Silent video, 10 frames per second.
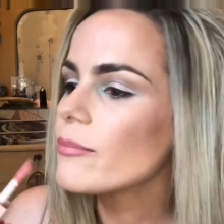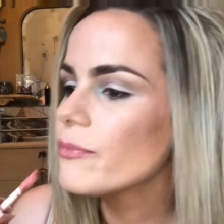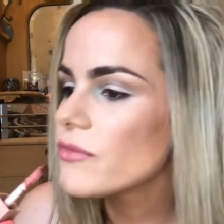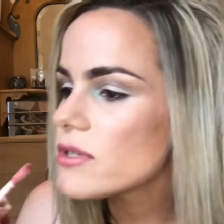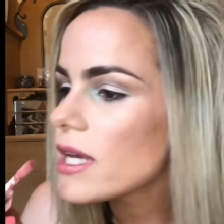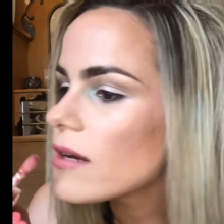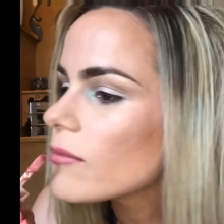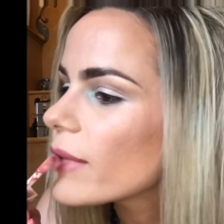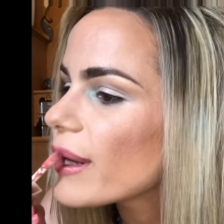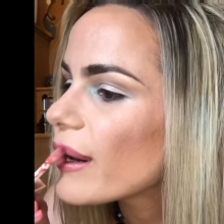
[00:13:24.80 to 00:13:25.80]
just have them
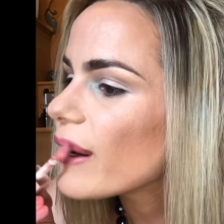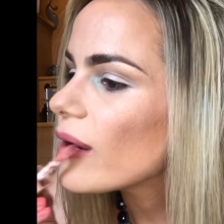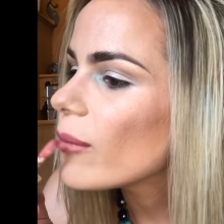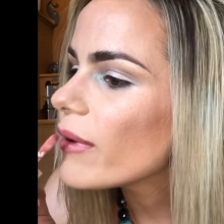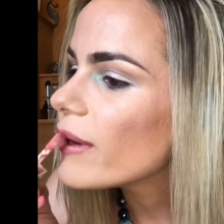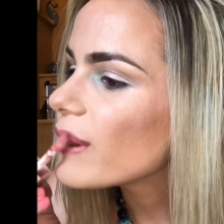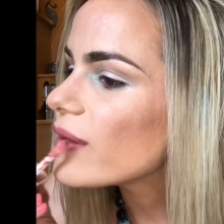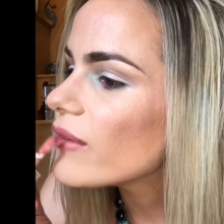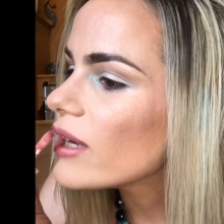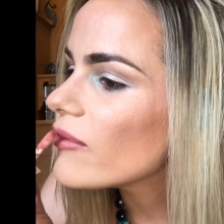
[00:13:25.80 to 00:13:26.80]
like unopened, because
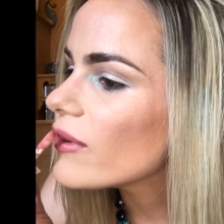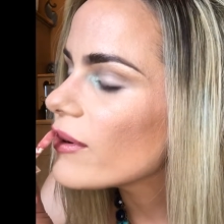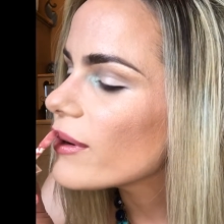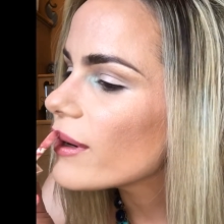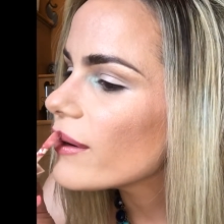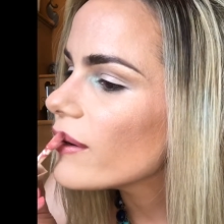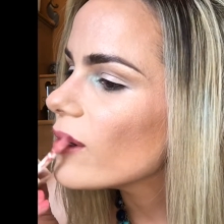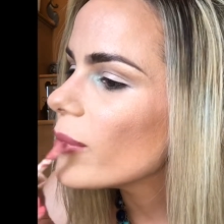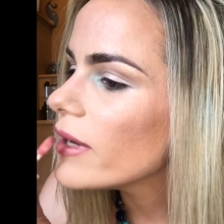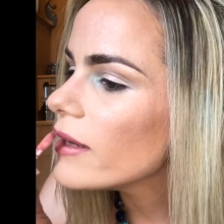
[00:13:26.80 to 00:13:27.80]
if they're not
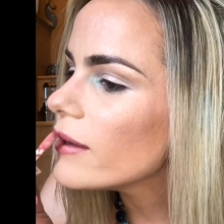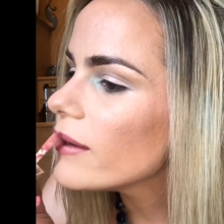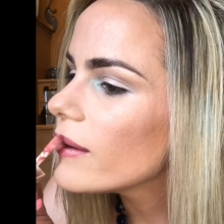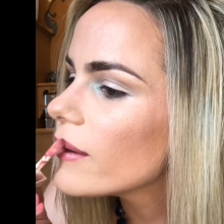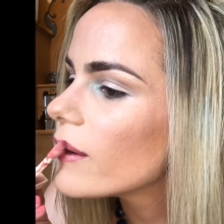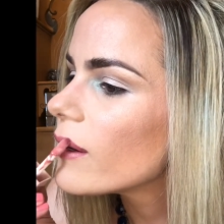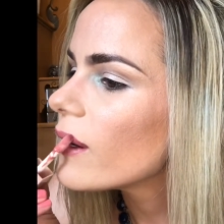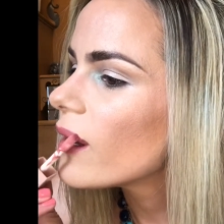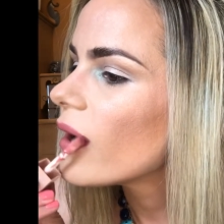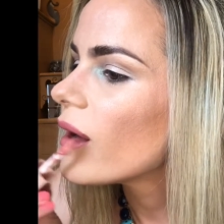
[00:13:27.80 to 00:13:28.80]
opened,
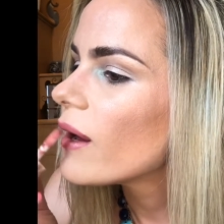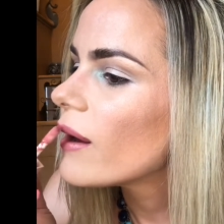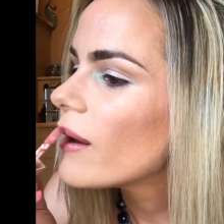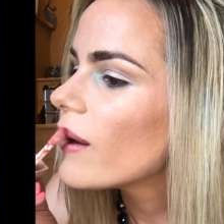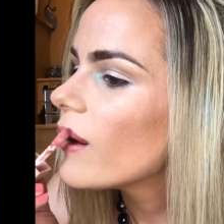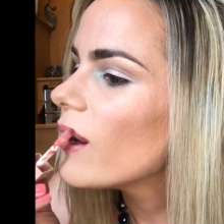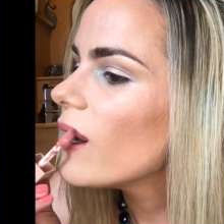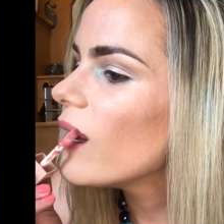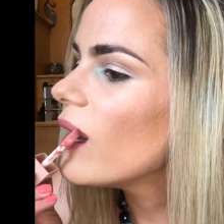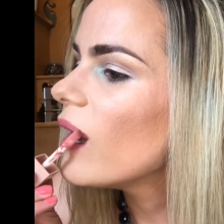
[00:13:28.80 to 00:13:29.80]

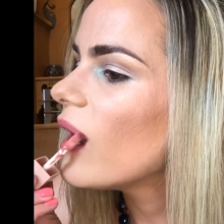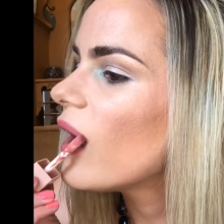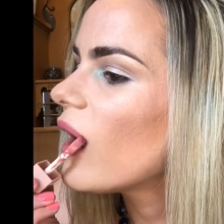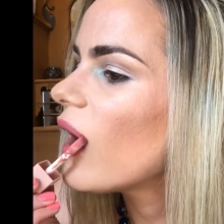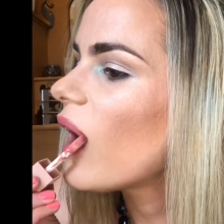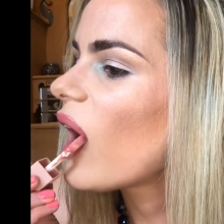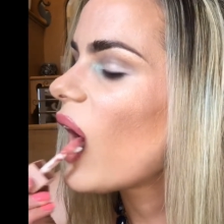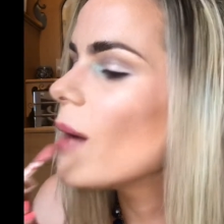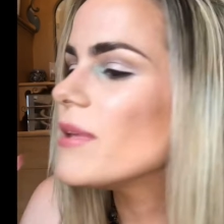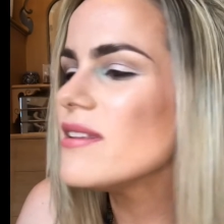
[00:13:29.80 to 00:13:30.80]
I
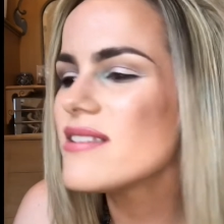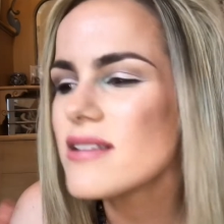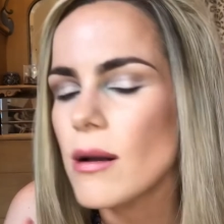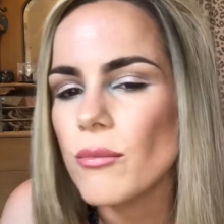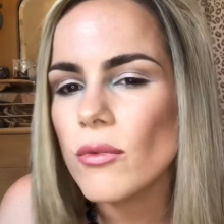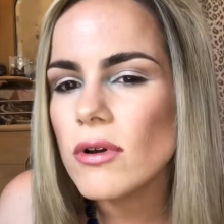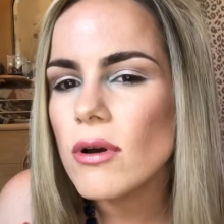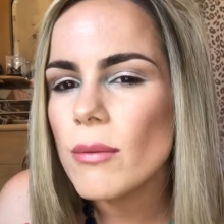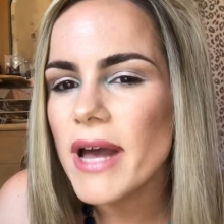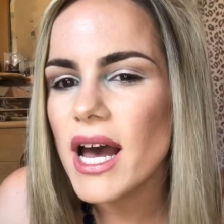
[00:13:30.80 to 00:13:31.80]
mean, some will go
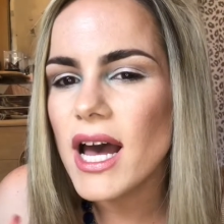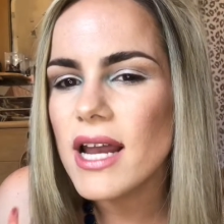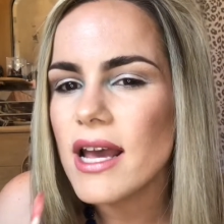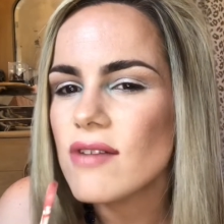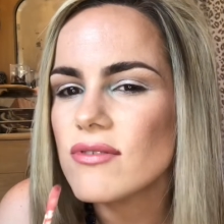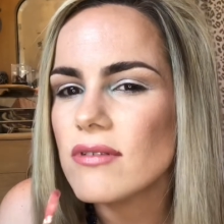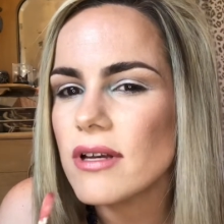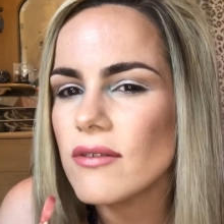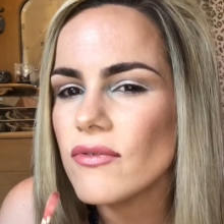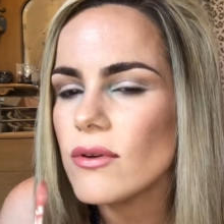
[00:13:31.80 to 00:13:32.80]
bad after like a
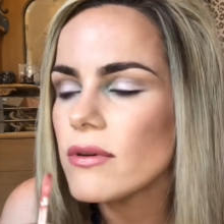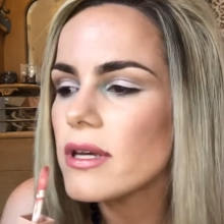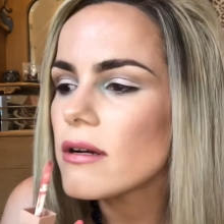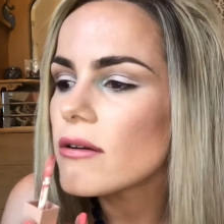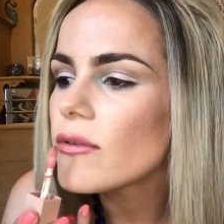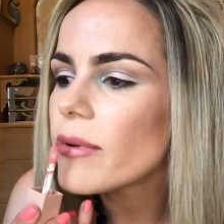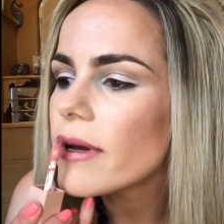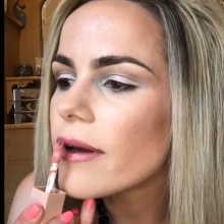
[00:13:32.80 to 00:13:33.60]
few years, but